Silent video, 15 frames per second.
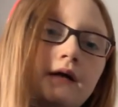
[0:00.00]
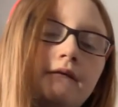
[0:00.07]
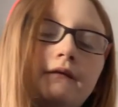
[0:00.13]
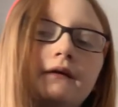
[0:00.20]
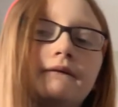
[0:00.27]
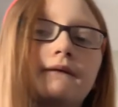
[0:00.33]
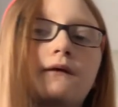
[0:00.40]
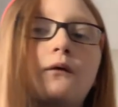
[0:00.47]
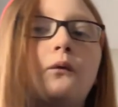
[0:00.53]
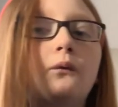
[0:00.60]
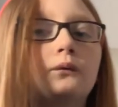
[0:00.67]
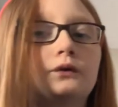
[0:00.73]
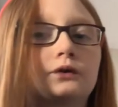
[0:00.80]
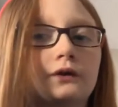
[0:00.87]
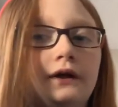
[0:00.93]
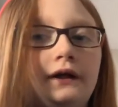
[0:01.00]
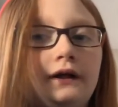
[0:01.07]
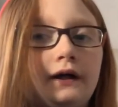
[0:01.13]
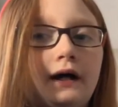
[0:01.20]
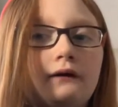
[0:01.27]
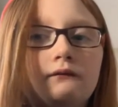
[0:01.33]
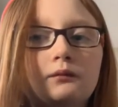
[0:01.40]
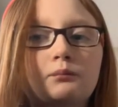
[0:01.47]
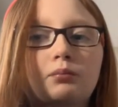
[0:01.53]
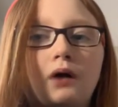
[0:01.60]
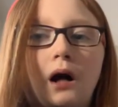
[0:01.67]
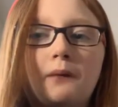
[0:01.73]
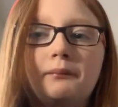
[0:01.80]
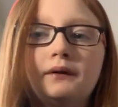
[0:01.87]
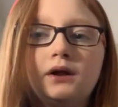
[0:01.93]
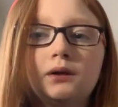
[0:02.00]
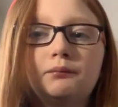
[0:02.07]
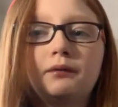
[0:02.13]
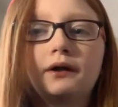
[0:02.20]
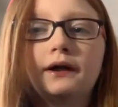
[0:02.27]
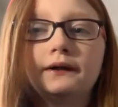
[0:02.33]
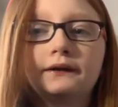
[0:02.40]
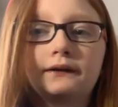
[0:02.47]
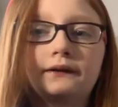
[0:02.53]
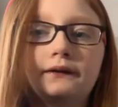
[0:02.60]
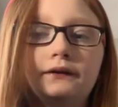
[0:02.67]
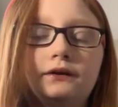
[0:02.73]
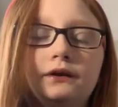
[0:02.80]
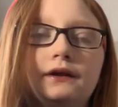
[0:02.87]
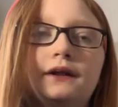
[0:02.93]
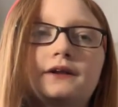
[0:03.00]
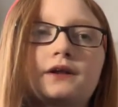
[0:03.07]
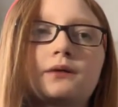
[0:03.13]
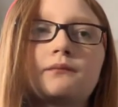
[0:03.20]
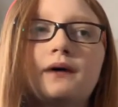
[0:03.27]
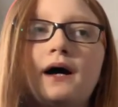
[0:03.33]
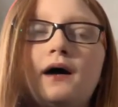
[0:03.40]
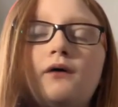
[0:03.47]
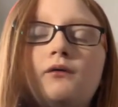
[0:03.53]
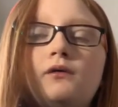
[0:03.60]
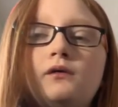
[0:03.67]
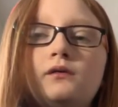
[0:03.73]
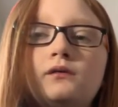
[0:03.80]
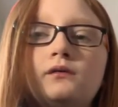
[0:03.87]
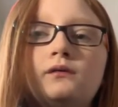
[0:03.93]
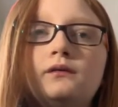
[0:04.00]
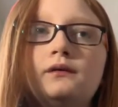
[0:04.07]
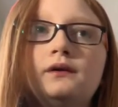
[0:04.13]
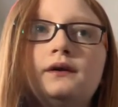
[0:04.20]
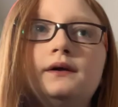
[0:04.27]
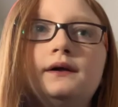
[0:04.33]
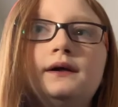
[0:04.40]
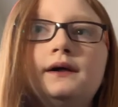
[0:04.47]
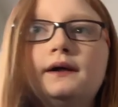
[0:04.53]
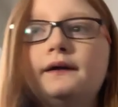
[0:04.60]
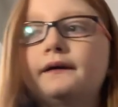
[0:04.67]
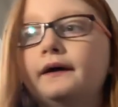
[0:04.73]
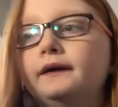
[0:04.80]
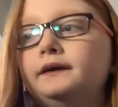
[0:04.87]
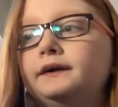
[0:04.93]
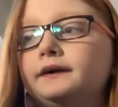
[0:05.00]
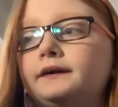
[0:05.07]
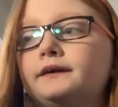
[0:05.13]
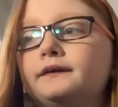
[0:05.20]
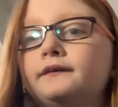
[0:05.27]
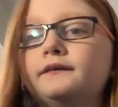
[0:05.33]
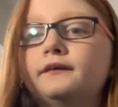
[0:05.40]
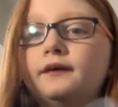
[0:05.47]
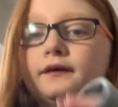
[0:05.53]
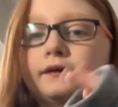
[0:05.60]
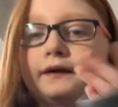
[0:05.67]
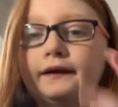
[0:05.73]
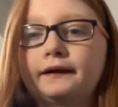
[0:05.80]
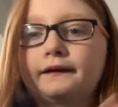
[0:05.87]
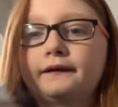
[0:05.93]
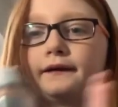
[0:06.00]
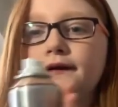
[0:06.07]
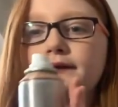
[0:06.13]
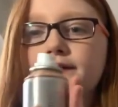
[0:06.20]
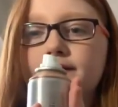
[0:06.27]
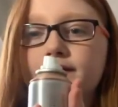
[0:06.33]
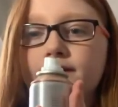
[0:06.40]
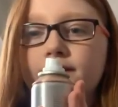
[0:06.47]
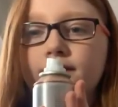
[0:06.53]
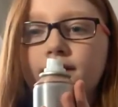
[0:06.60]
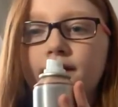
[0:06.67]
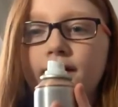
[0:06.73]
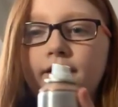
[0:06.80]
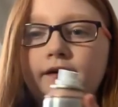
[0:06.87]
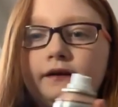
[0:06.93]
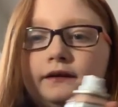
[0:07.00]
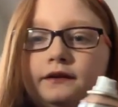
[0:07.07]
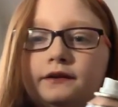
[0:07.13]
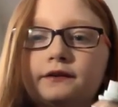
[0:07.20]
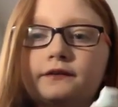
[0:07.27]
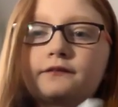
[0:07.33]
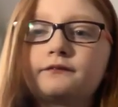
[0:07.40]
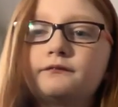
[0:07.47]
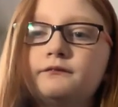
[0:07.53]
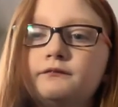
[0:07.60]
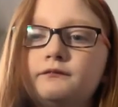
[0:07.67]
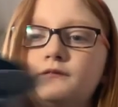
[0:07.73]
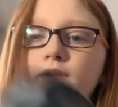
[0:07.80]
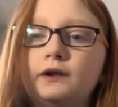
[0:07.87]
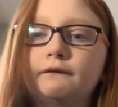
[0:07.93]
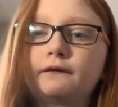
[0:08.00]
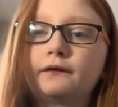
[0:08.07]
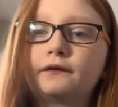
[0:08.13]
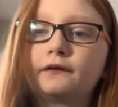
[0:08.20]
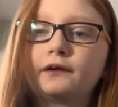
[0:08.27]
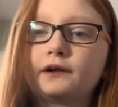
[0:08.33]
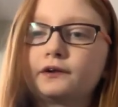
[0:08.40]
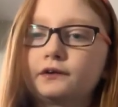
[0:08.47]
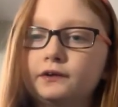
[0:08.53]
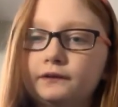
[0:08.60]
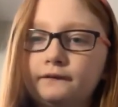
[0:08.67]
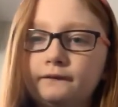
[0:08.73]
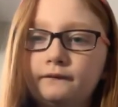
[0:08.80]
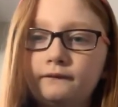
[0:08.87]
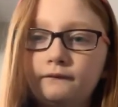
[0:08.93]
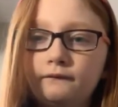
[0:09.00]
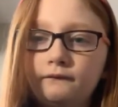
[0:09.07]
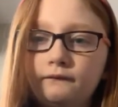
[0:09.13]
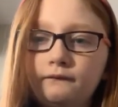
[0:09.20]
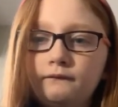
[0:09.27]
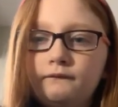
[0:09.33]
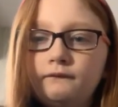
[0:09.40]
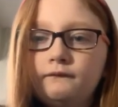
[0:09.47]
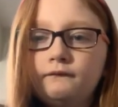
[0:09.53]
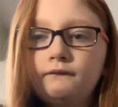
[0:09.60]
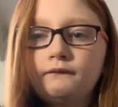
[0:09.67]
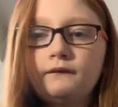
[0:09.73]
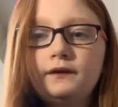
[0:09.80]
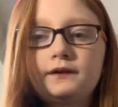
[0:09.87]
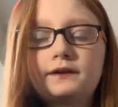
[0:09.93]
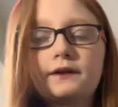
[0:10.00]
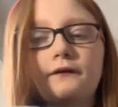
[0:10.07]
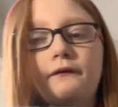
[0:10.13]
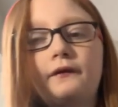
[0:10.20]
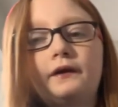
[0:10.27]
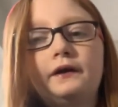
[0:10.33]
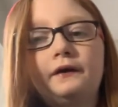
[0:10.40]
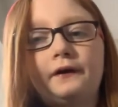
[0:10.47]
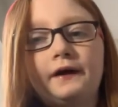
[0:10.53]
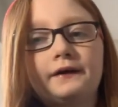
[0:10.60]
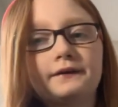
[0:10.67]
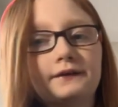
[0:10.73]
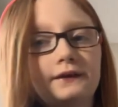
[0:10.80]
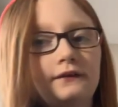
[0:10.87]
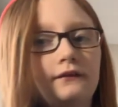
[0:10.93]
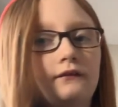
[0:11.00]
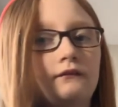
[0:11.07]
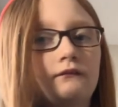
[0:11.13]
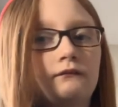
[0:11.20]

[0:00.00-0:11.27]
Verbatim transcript: if you have a cold drink, I would prop it up against the drink somehow. And then just like this. And then just cover it with your handkerchief. It's so thin you can't see it.